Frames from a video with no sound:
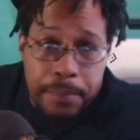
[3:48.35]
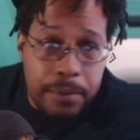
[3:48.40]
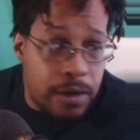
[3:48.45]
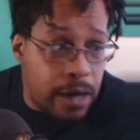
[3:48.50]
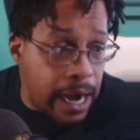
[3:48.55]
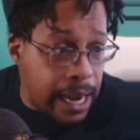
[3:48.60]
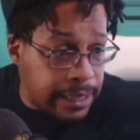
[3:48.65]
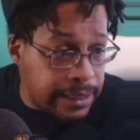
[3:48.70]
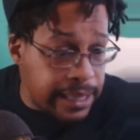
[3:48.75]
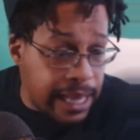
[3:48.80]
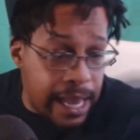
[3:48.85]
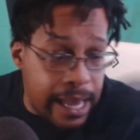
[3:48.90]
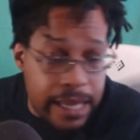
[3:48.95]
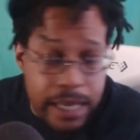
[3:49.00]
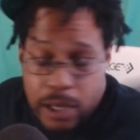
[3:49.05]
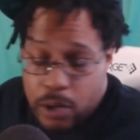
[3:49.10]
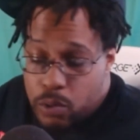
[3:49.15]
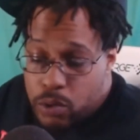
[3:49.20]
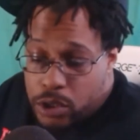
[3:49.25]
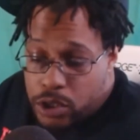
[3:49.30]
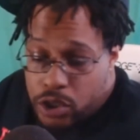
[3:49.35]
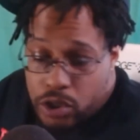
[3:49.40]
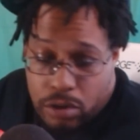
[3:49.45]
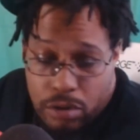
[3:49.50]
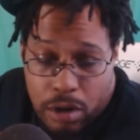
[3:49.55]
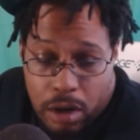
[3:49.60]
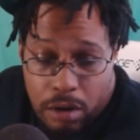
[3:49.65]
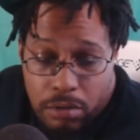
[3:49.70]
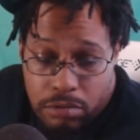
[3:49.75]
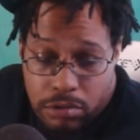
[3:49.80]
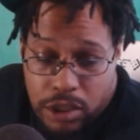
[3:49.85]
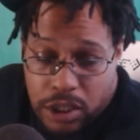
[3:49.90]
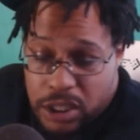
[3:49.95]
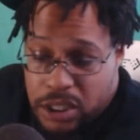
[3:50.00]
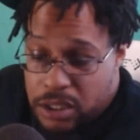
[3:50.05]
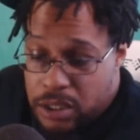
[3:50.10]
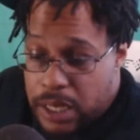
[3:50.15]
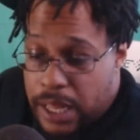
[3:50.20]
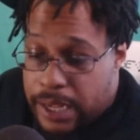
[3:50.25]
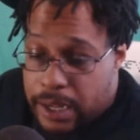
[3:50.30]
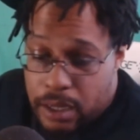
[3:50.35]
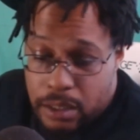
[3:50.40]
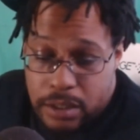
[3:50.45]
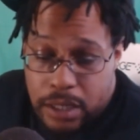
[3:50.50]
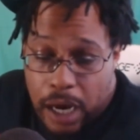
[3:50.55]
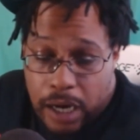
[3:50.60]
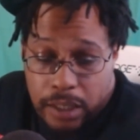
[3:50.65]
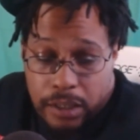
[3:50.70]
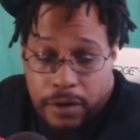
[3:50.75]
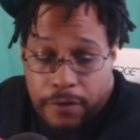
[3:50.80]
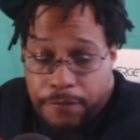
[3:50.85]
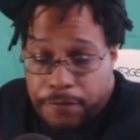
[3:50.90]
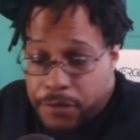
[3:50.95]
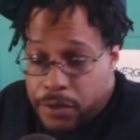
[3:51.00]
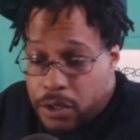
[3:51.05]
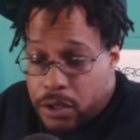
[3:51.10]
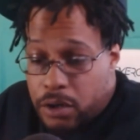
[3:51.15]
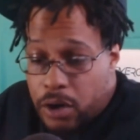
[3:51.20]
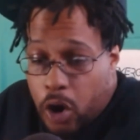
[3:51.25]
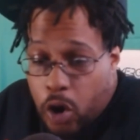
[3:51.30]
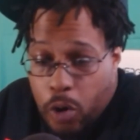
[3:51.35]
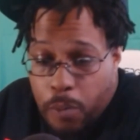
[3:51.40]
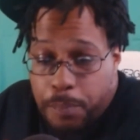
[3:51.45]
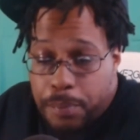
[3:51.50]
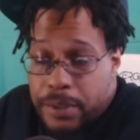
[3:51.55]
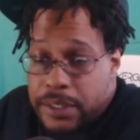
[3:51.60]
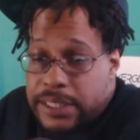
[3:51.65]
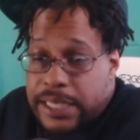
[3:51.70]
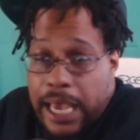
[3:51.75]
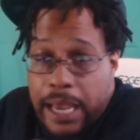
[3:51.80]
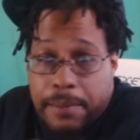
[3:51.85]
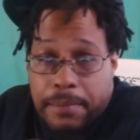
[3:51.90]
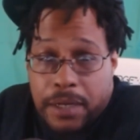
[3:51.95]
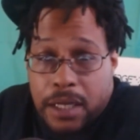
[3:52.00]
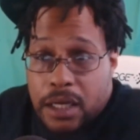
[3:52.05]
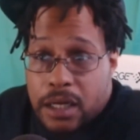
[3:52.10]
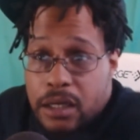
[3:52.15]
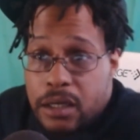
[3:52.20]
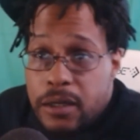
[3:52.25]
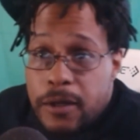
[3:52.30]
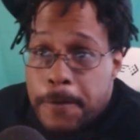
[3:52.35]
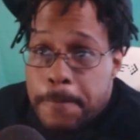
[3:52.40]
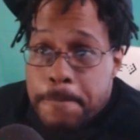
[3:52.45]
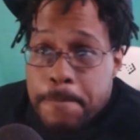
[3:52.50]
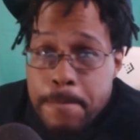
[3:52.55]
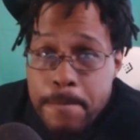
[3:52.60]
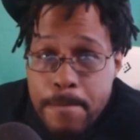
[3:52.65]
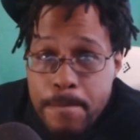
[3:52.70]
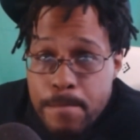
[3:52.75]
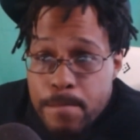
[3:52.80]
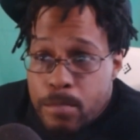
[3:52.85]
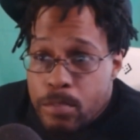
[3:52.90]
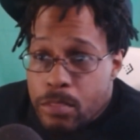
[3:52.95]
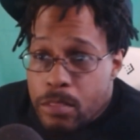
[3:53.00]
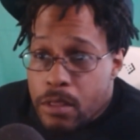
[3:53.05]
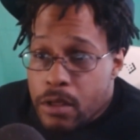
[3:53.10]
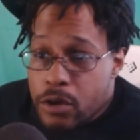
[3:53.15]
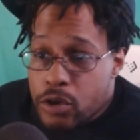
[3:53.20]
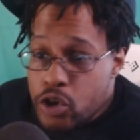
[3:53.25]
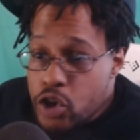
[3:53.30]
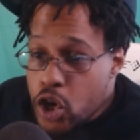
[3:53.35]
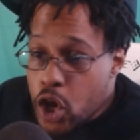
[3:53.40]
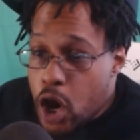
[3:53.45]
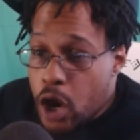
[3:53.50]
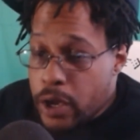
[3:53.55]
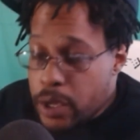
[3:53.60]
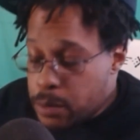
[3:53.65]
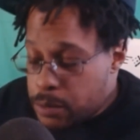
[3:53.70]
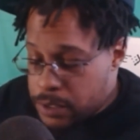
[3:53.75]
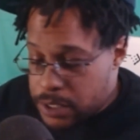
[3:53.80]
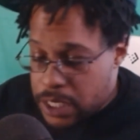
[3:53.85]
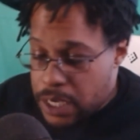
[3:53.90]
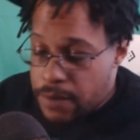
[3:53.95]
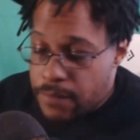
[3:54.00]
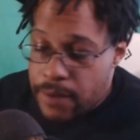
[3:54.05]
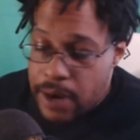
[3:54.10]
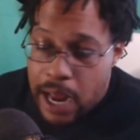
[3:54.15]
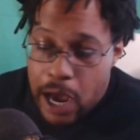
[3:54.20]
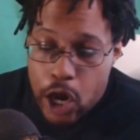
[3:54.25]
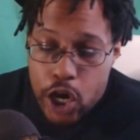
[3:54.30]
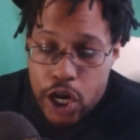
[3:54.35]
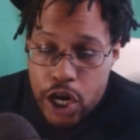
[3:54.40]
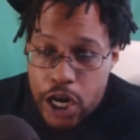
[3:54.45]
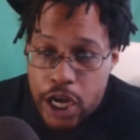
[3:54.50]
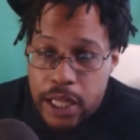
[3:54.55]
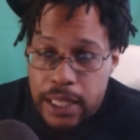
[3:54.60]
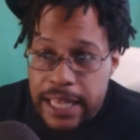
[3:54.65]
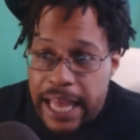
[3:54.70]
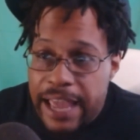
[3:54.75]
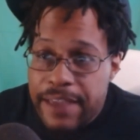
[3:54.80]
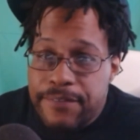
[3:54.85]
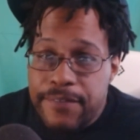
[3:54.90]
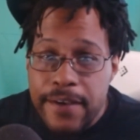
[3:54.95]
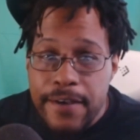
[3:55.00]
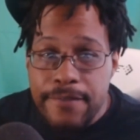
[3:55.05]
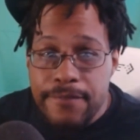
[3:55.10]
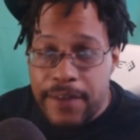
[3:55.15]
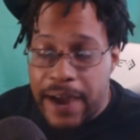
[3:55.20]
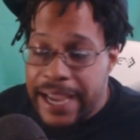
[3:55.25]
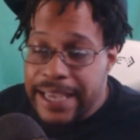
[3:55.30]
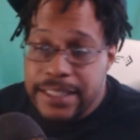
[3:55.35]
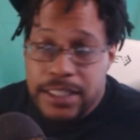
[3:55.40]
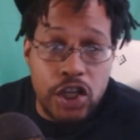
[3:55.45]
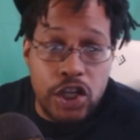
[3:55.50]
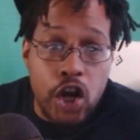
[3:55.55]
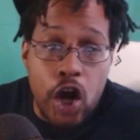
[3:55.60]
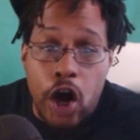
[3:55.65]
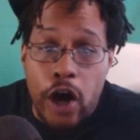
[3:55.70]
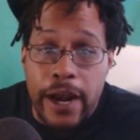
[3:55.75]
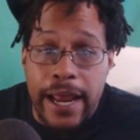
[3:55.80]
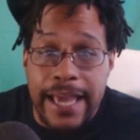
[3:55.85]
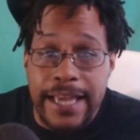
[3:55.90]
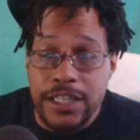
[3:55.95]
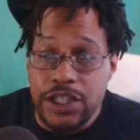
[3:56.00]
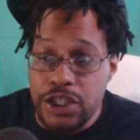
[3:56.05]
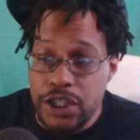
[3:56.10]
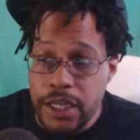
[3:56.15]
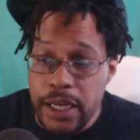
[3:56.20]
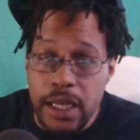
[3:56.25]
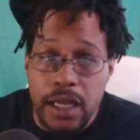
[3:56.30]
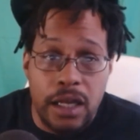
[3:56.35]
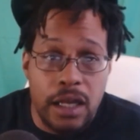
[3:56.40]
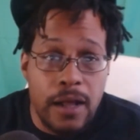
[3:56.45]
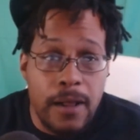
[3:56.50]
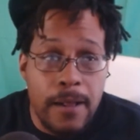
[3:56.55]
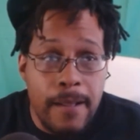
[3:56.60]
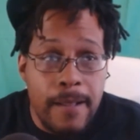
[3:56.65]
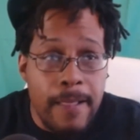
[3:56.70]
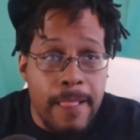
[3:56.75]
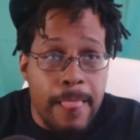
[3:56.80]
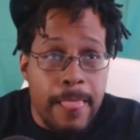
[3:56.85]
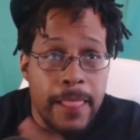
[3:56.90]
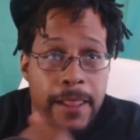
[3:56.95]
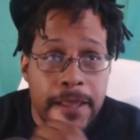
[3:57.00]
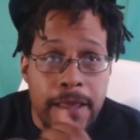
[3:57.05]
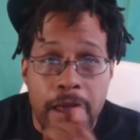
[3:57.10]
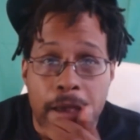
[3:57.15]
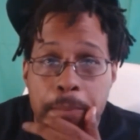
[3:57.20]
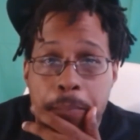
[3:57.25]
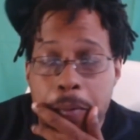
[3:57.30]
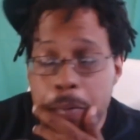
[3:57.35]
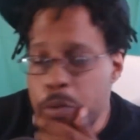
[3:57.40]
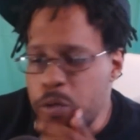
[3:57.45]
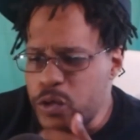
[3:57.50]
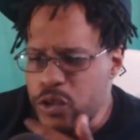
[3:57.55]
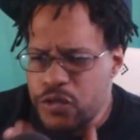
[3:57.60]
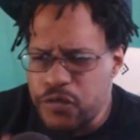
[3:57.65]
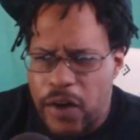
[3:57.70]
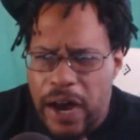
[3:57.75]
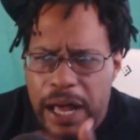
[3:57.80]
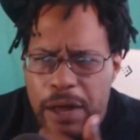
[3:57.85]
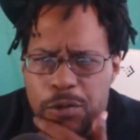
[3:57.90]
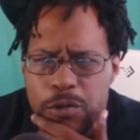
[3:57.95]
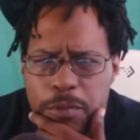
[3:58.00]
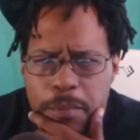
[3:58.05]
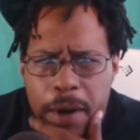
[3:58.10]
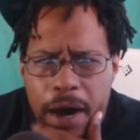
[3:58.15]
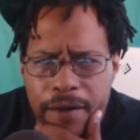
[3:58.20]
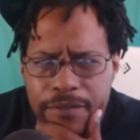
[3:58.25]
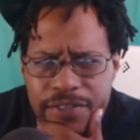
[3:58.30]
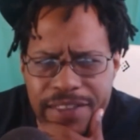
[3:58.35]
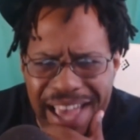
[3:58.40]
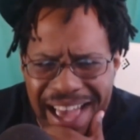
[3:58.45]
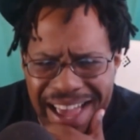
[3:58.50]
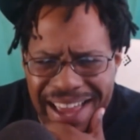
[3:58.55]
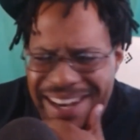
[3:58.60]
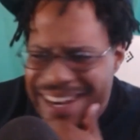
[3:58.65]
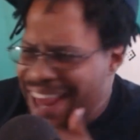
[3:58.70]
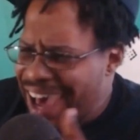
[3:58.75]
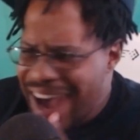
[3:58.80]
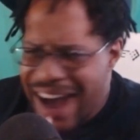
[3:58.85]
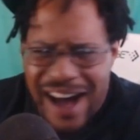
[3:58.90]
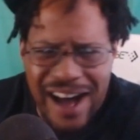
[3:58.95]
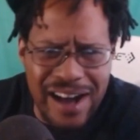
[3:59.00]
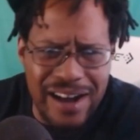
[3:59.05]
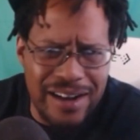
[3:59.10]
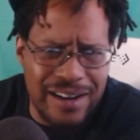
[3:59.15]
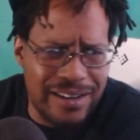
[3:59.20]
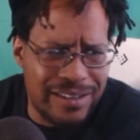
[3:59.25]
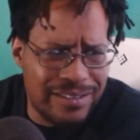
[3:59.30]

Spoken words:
I thought he was, you know, just like a Dr. Phil Oprah type nigga. You know, he was giving out good life advice and all that shit. And people was following him off that. Nah.